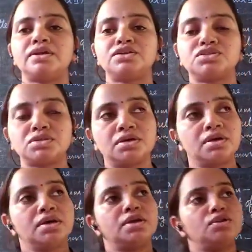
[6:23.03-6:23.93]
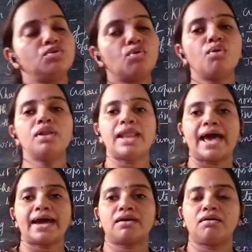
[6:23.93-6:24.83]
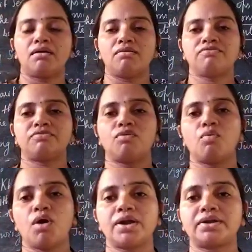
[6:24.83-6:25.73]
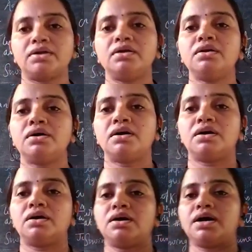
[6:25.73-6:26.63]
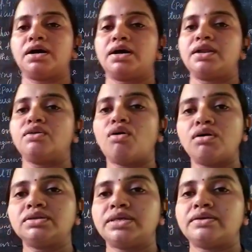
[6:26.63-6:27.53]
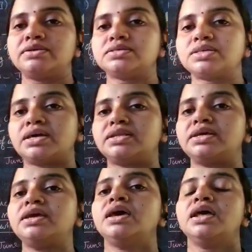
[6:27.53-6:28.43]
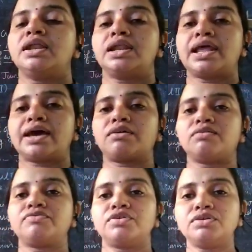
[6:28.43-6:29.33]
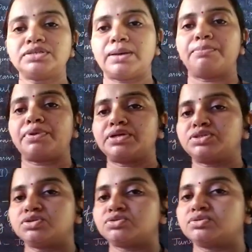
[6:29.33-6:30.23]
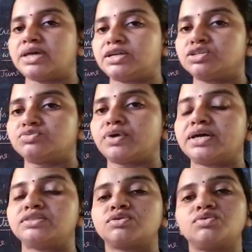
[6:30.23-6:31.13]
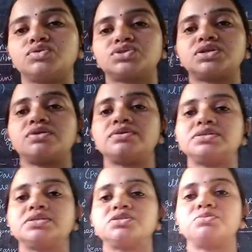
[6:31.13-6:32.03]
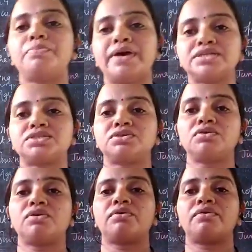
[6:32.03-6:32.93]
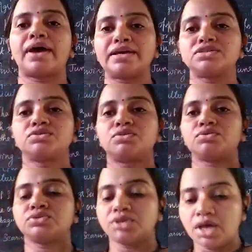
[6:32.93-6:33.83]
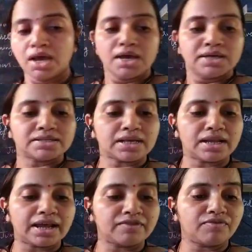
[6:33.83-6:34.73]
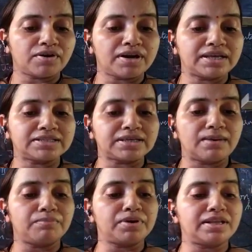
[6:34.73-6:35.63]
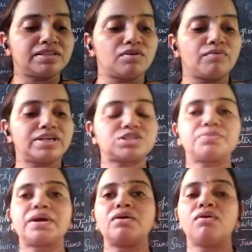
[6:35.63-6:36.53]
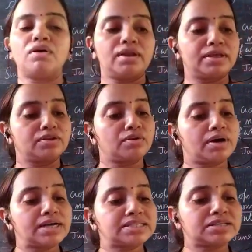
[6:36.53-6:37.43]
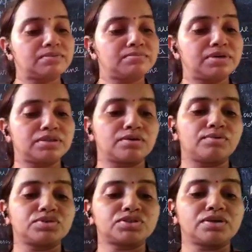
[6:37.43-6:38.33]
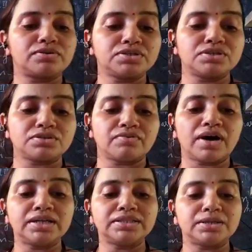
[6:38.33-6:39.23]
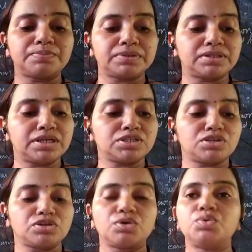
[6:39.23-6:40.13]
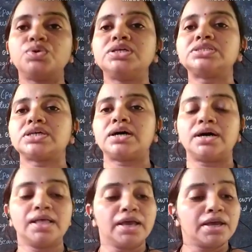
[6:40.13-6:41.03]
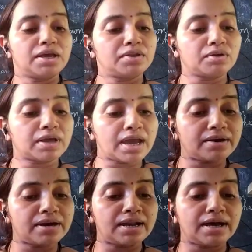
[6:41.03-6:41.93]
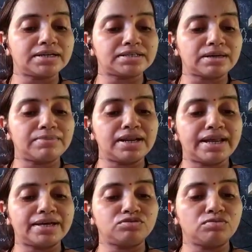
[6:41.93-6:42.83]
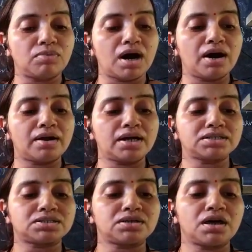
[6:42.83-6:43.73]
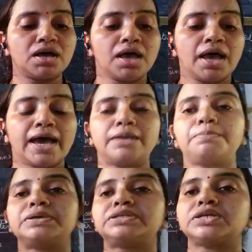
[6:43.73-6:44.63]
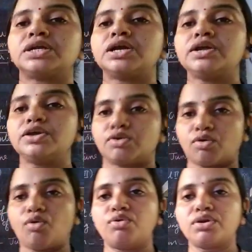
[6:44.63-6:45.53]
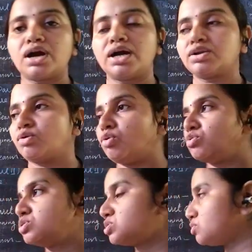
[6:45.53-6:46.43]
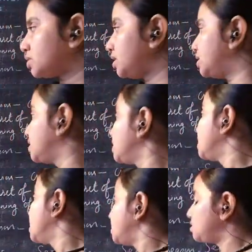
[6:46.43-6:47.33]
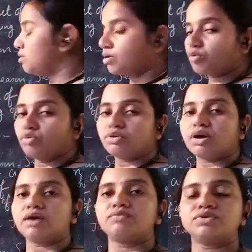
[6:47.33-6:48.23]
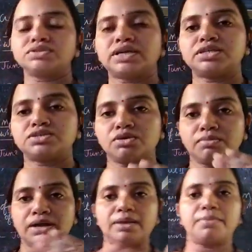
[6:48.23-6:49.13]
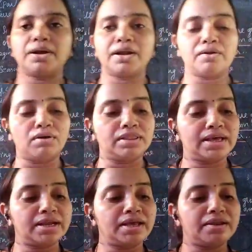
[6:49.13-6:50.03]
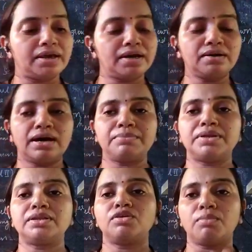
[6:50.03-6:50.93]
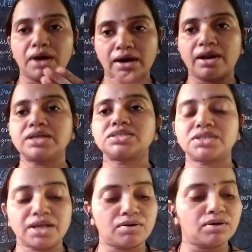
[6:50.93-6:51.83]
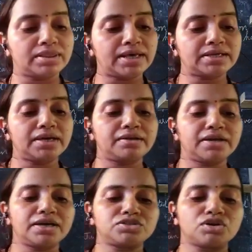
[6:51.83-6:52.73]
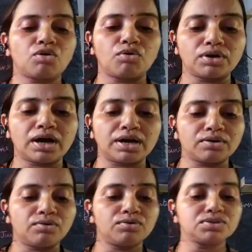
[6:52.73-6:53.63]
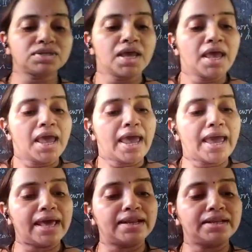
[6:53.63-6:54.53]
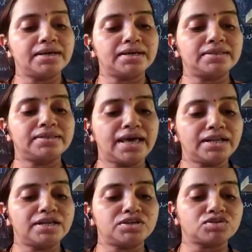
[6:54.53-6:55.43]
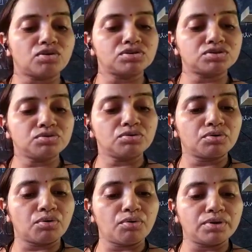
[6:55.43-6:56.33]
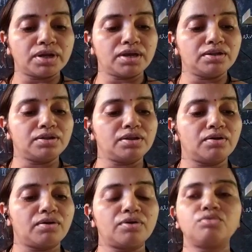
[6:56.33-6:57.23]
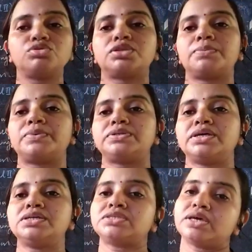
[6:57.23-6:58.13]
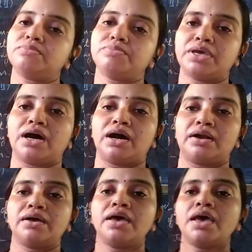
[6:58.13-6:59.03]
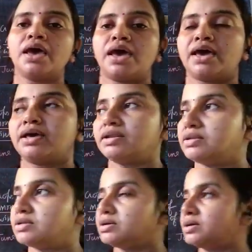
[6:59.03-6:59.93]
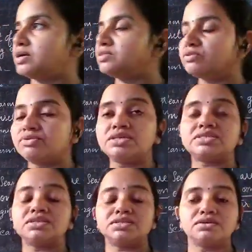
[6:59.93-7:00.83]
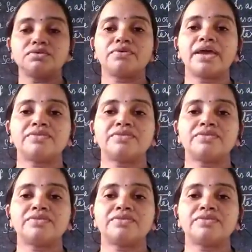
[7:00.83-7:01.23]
is no lack of water nor there is any lack of your temperature. So that is why in the coastal regions best your rice grows. So like for an example, in your West Bengal, in your Assam, in the coastal regions of Andhra Pradesh, in your Orissa, in your Kerala, Tamil Nadu, Maharashtra, and particularly your Konkan coast. Okay, your Konkan coast, that is your Malabar and all that area. I mean your Maharashtra and all that area is your Konkan coast, and then it is also grown in your Uttar Pradesh and Bihar. And in the recent year we